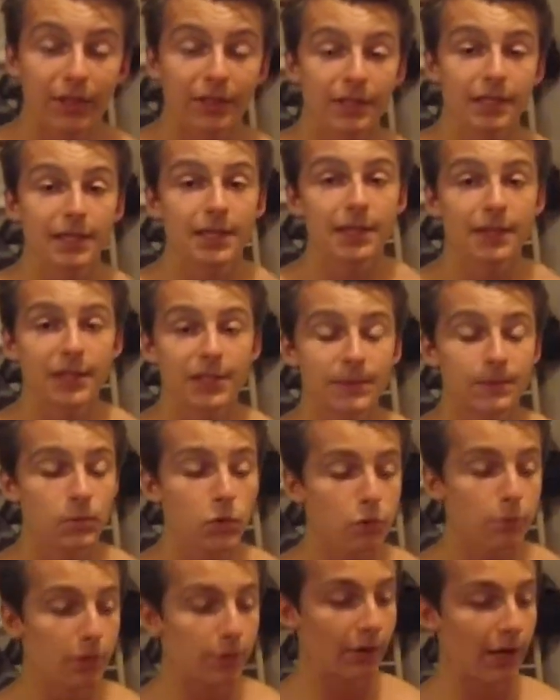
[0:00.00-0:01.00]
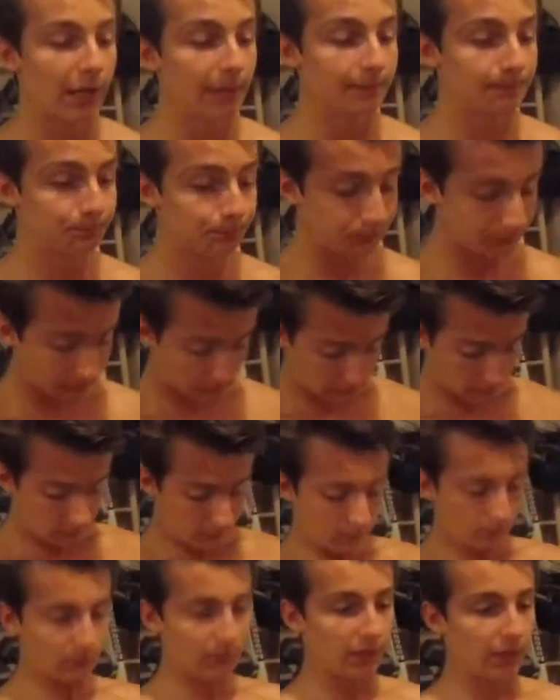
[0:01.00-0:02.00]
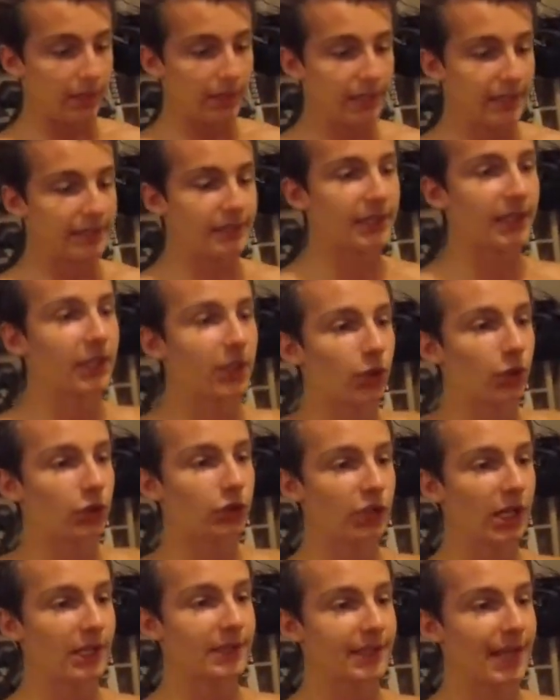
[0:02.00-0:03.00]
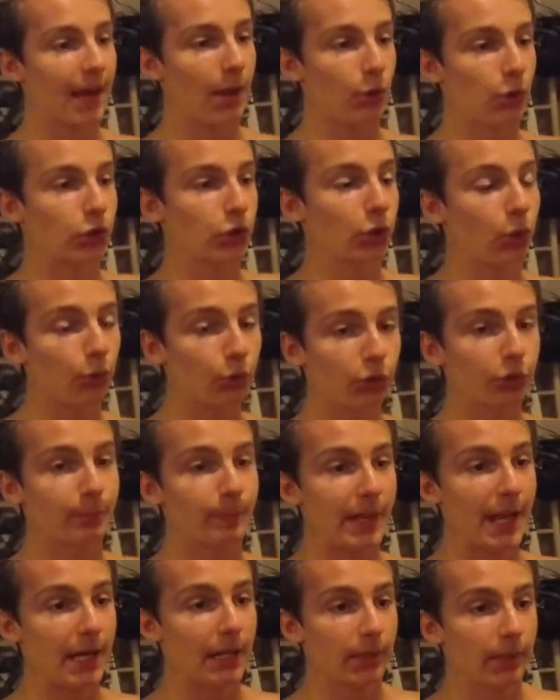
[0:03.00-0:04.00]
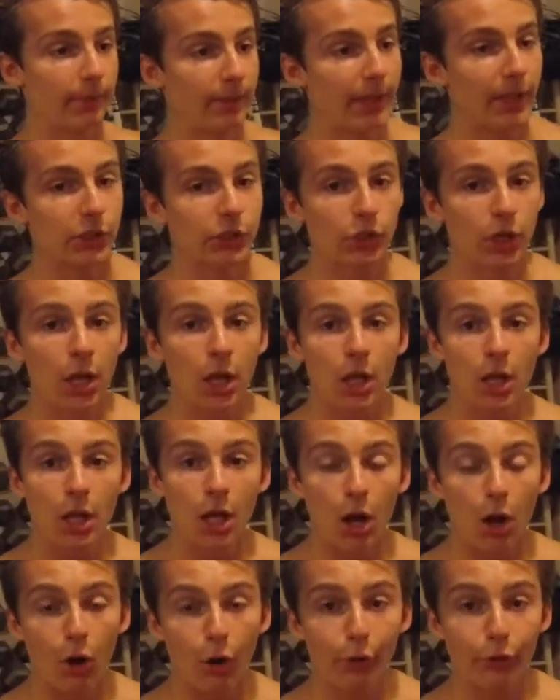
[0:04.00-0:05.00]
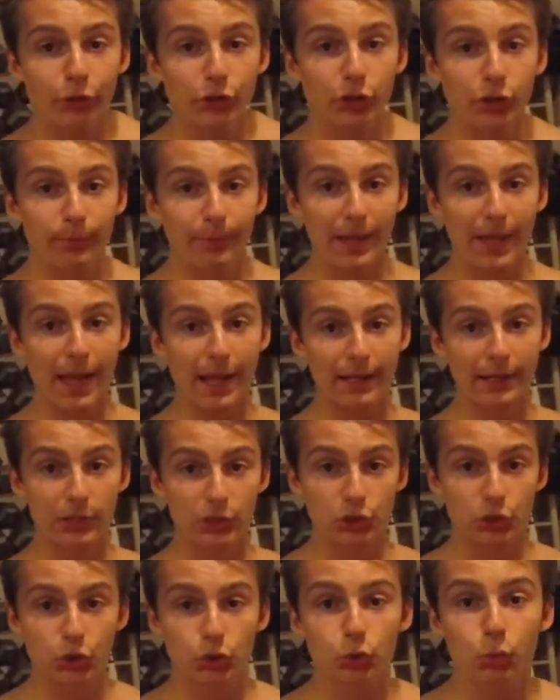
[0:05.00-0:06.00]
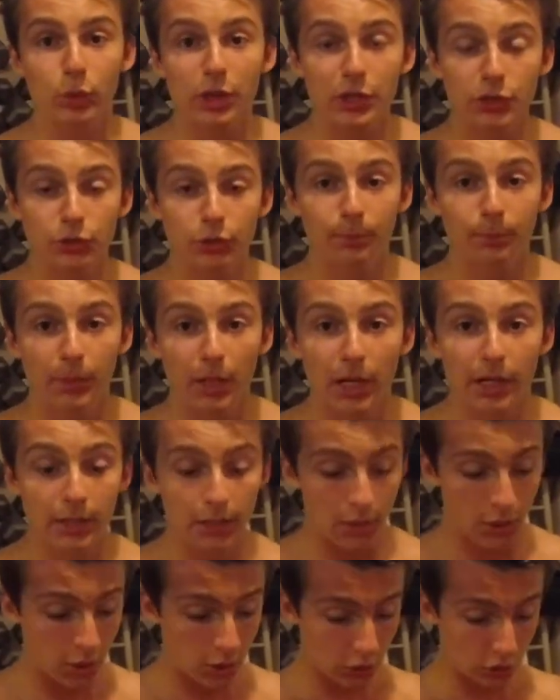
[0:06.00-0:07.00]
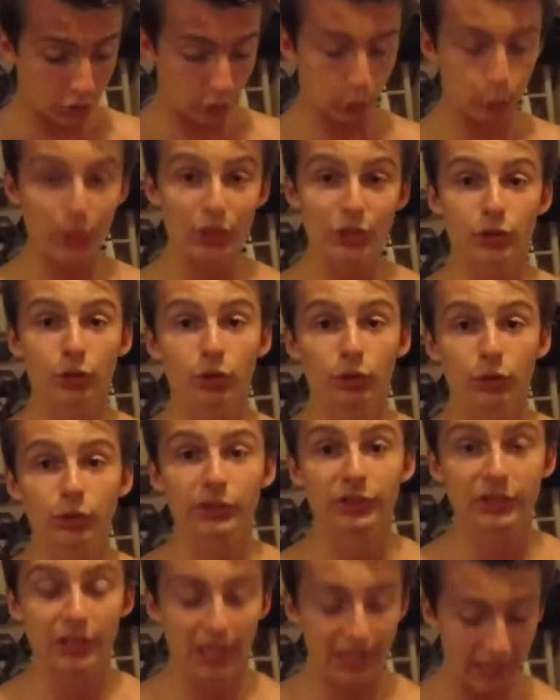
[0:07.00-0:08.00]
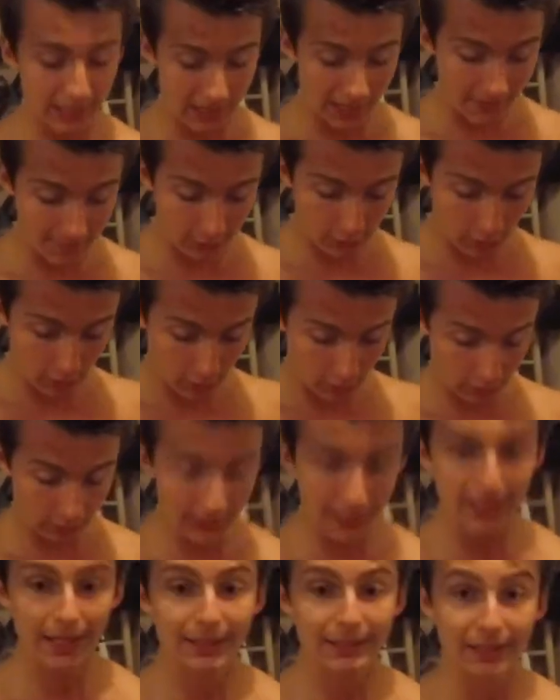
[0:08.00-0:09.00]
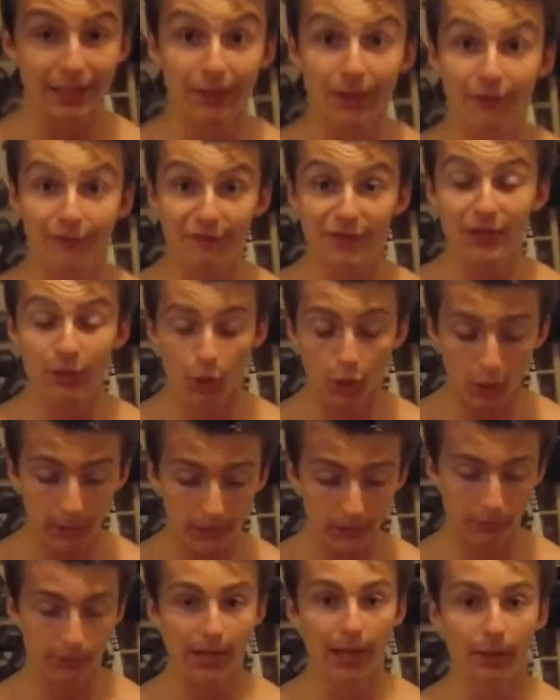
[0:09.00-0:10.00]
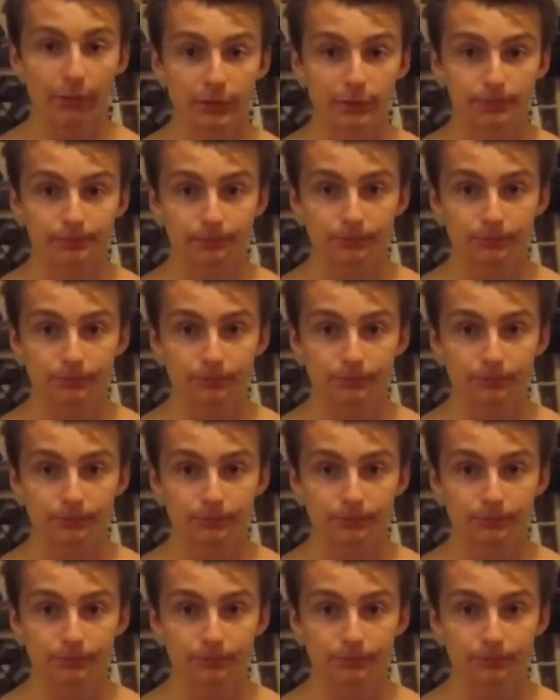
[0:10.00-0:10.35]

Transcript: the key to this movement, right, is sticking your chest out, shoulders back on the bench, arching your back, squeeze your butt, squeeze your glutes tight, and have your legs and feet on the ground.